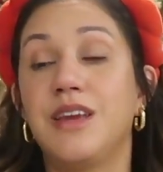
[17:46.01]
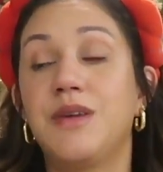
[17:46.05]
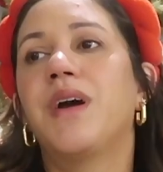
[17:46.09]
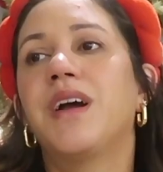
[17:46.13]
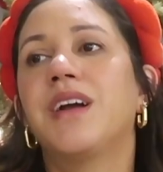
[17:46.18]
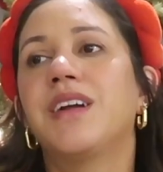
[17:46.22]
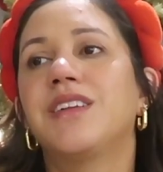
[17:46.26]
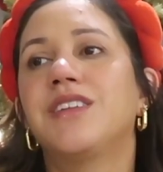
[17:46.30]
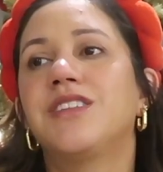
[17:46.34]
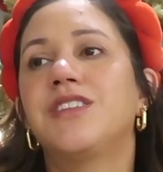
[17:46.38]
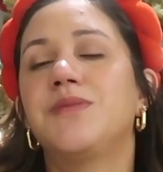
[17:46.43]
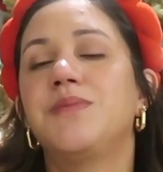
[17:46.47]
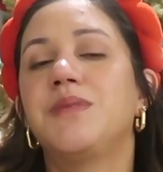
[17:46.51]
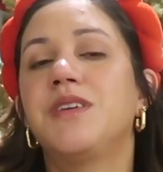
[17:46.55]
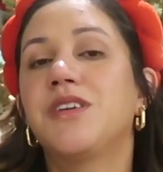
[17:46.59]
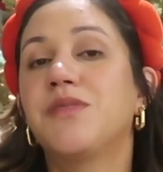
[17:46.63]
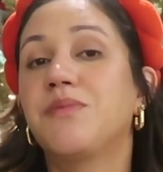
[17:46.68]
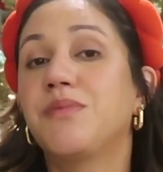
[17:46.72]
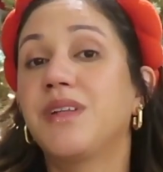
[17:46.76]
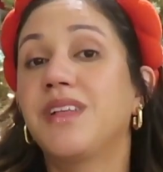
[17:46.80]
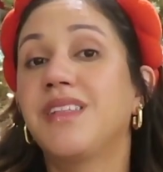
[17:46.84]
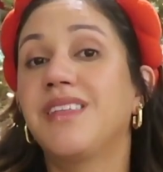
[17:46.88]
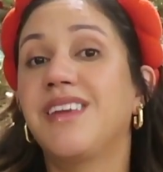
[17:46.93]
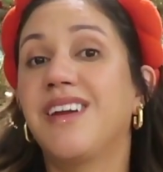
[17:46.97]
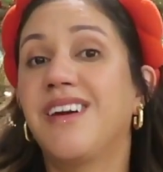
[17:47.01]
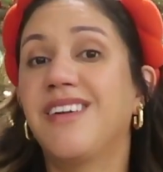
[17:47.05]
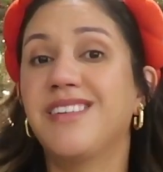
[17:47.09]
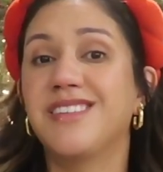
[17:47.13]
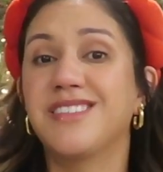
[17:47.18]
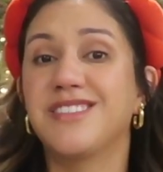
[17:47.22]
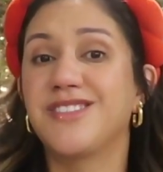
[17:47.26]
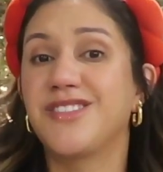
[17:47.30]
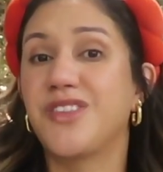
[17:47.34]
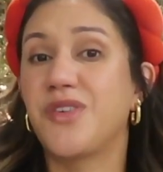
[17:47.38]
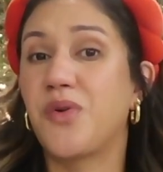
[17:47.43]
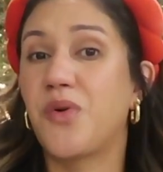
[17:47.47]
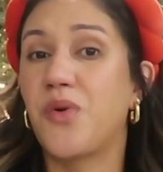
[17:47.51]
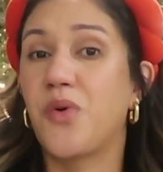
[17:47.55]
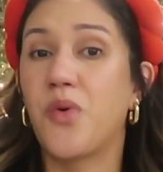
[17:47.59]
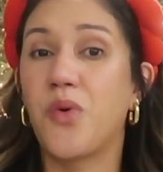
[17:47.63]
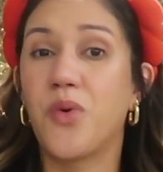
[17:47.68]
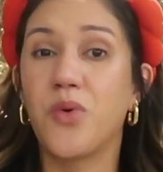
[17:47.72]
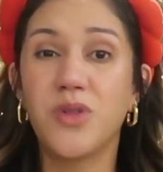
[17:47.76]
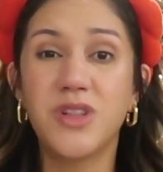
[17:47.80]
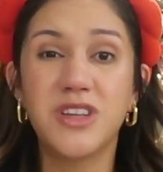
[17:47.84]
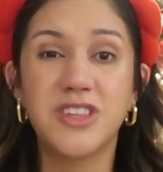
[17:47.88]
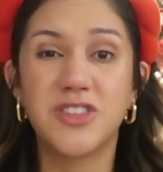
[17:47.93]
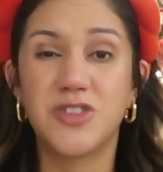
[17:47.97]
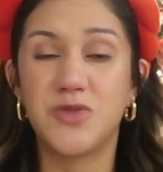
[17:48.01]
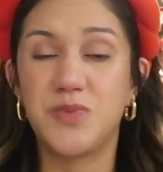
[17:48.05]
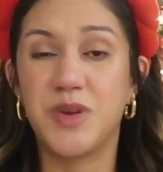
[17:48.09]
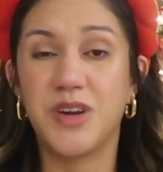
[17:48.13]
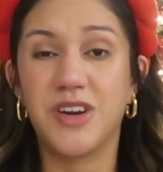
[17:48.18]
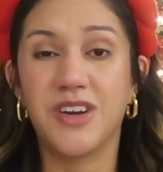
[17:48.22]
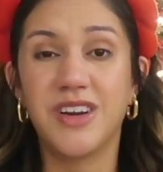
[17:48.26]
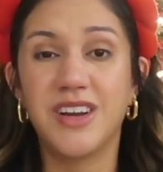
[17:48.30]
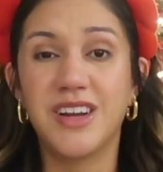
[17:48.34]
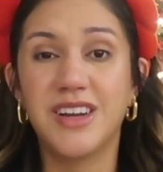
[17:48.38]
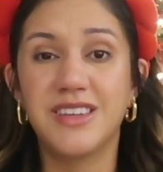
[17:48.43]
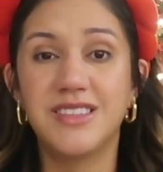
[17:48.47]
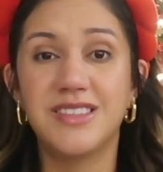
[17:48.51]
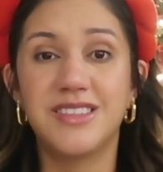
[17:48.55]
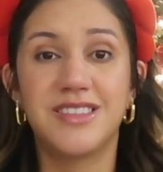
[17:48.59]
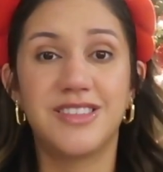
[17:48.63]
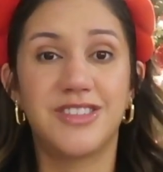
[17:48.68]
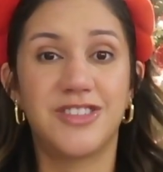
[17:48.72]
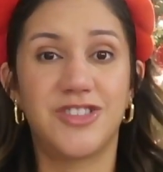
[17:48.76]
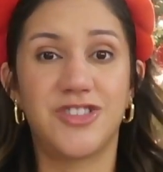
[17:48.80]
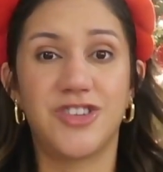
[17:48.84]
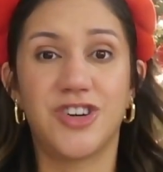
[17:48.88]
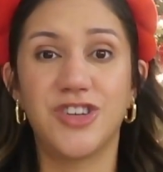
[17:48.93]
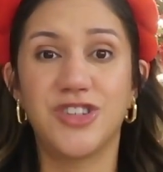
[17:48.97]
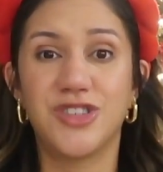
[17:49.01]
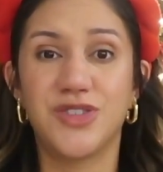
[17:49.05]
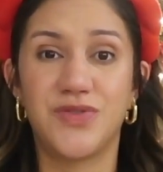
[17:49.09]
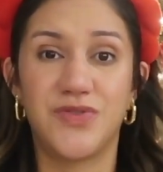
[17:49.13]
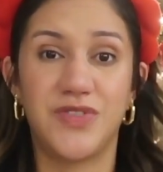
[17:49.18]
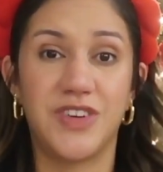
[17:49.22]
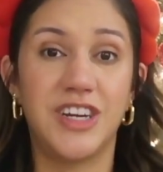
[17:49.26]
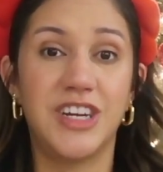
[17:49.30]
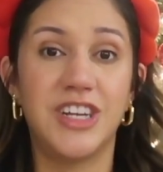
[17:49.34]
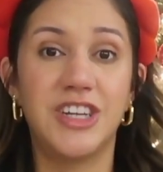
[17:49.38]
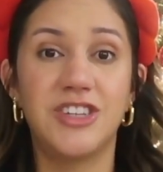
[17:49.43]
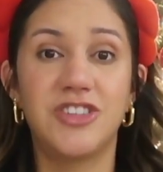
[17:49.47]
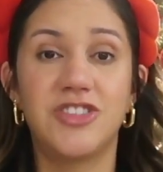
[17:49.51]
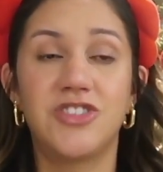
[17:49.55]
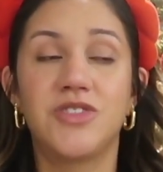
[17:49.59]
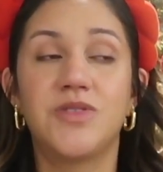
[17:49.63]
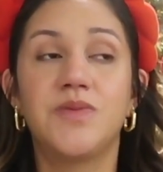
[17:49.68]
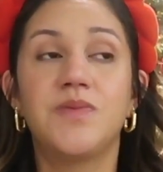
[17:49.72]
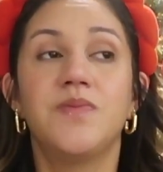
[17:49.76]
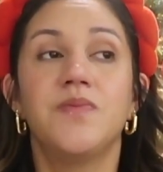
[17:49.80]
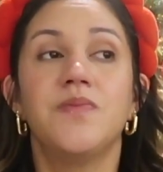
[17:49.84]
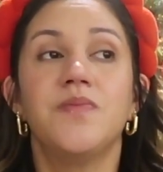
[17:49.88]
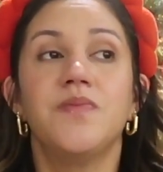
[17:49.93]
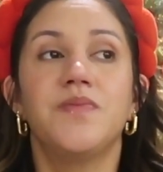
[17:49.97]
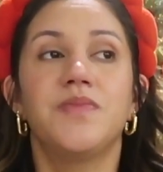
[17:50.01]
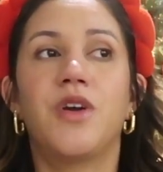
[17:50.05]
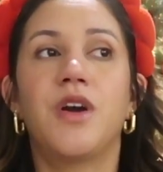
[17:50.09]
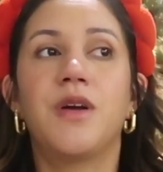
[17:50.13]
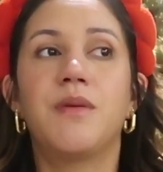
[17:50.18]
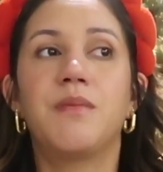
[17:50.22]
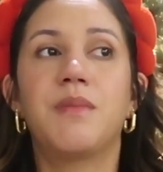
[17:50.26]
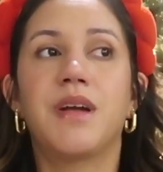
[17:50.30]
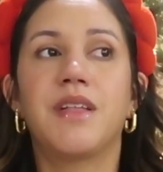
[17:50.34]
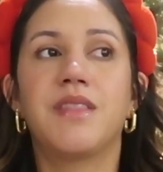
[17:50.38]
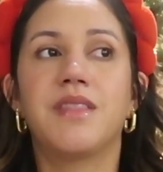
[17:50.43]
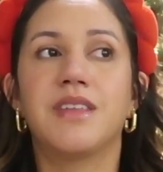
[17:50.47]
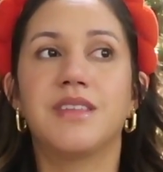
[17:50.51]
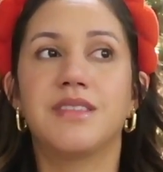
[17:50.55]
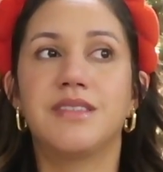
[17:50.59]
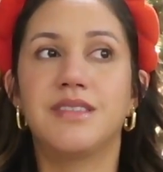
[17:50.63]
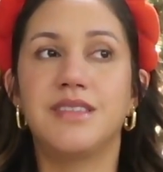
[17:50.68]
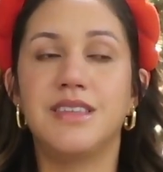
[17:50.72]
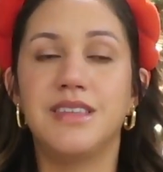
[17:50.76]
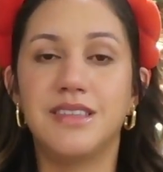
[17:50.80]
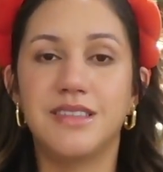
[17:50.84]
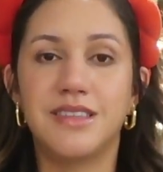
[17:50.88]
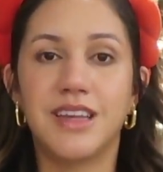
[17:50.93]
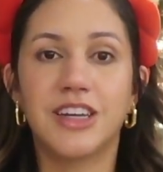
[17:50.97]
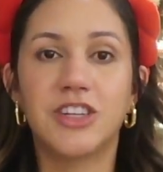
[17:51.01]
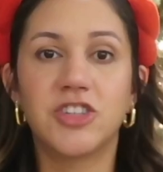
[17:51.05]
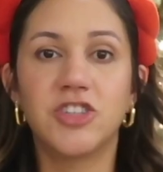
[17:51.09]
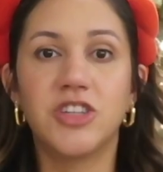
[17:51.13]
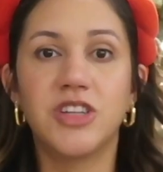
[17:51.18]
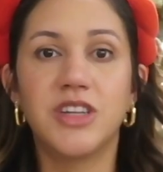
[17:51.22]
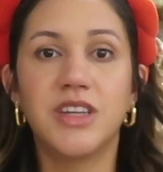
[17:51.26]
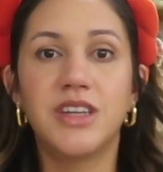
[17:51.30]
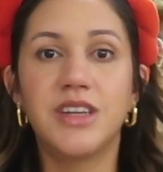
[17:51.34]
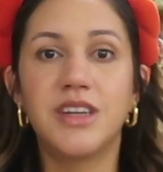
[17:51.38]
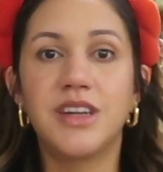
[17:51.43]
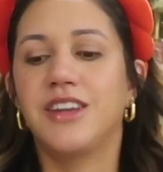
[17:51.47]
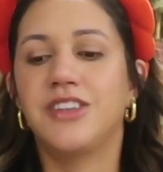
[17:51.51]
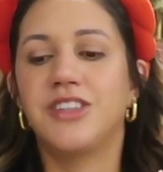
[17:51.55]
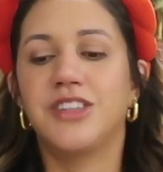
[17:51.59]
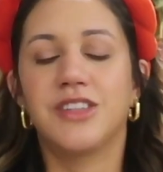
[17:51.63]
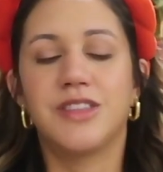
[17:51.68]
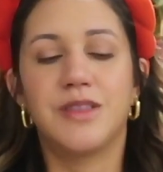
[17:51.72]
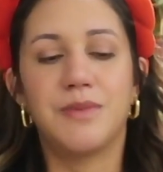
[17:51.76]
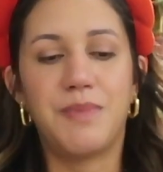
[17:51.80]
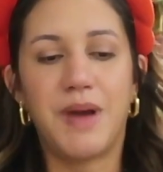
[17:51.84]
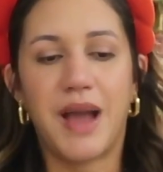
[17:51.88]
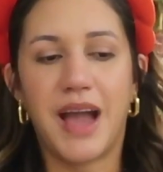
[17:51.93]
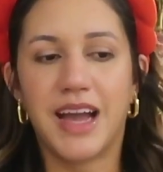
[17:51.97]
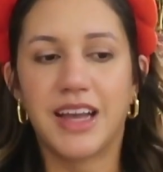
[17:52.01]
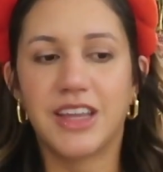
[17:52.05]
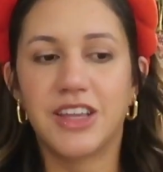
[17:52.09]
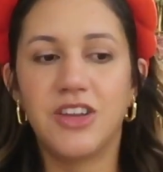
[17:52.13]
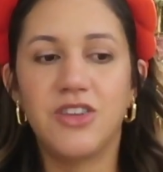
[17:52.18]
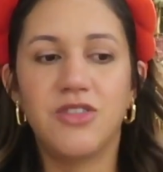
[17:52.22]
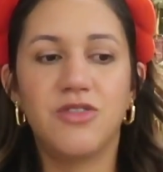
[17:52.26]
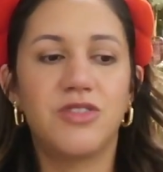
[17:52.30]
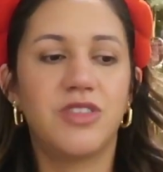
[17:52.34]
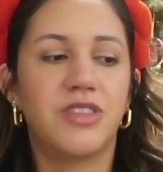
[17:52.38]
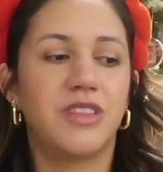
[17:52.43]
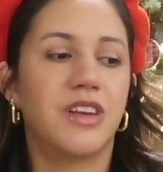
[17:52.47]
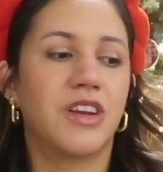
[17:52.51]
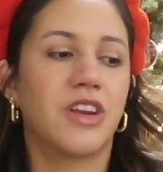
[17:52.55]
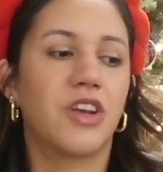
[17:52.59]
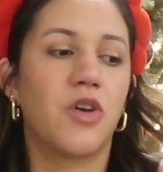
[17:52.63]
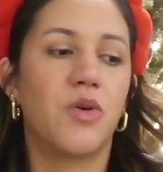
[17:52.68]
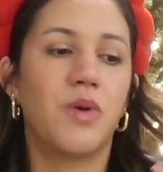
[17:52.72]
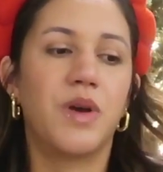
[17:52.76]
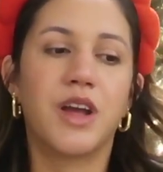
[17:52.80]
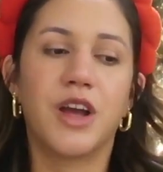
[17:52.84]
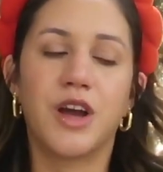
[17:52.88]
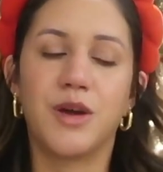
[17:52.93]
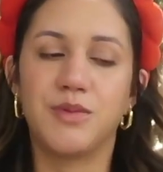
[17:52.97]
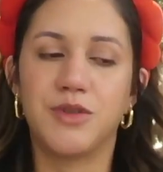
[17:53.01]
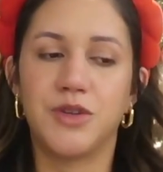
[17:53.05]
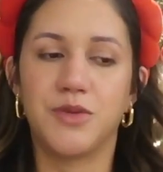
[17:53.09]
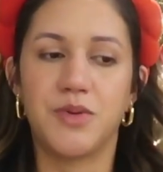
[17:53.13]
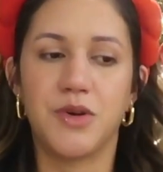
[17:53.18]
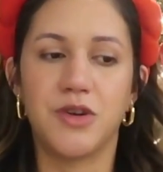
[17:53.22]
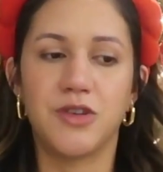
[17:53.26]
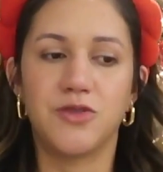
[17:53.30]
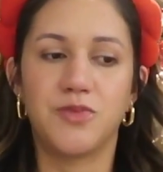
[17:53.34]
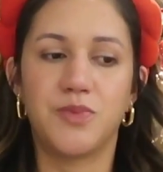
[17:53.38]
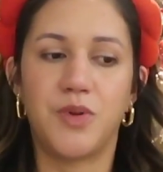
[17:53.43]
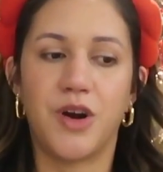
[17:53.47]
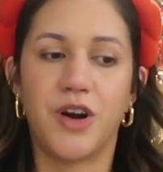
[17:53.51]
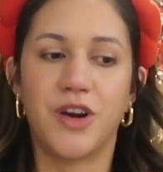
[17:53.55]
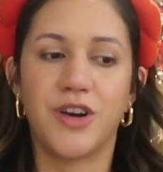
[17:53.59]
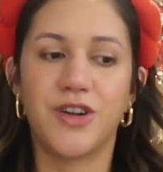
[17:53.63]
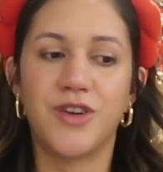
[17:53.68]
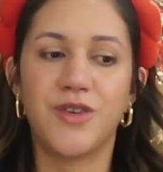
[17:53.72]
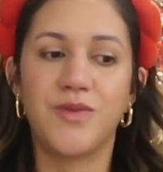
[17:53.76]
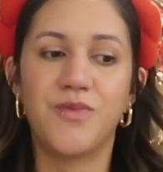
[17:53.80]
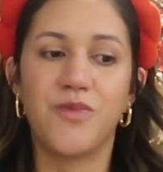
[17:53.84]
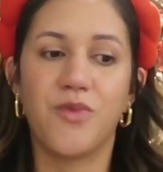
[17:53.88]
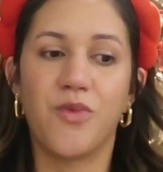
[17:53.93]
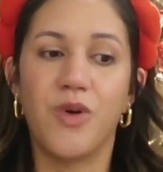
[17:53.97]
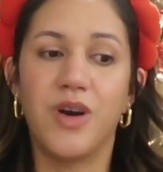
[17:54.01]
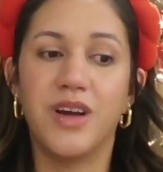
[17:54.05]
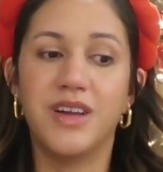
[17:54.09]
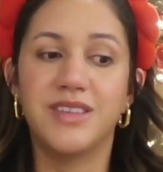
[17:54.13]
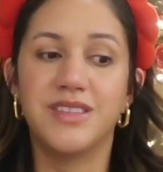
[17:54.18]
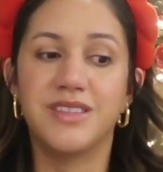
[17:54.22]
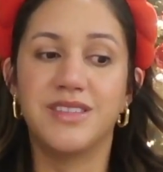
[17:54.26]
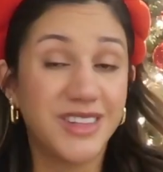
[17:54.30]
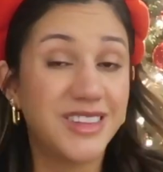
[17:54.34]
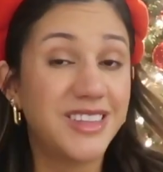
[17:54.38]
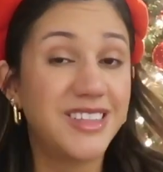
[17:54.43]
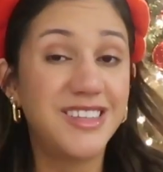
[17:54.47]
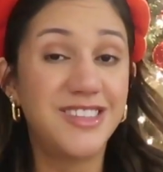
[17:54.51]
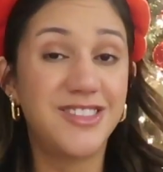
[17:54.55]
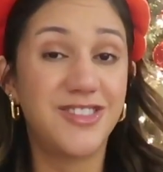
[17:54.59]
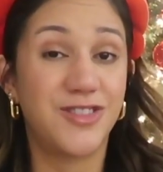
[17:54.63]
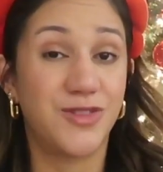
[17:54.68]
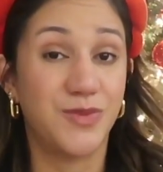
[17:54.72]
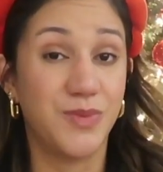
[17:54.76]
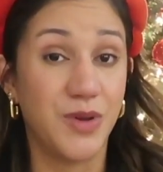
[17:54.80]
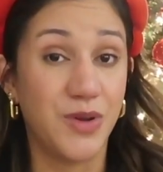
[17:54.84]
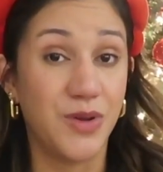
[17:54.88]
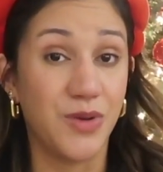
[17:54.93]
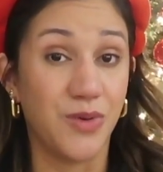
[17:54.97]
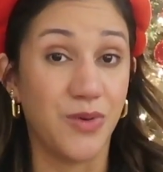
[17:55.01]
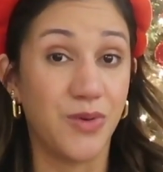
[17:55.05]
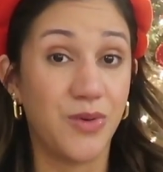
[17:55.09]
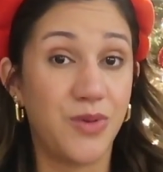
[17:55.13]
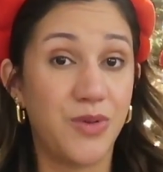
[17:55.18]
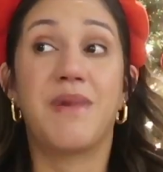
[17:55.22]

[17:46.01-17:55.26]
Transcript: But to be completely honest, the whole experience, start to finish, from the C-section to the PACU to then going up to postpartum, was really smooth.